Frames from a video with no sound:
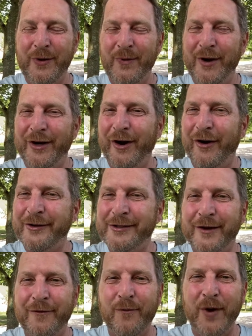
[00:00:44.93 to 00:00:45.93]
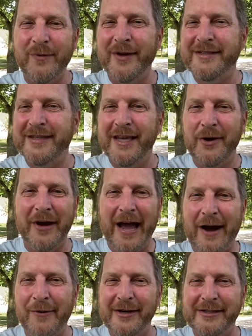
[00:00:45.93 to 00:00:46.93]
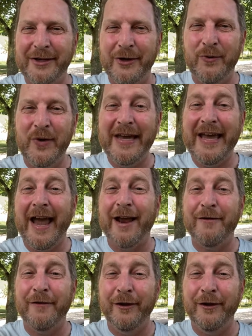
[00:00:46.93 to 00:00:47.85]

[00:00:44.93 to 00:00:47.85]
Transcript: Regardless of when we see you and how we see you, we can't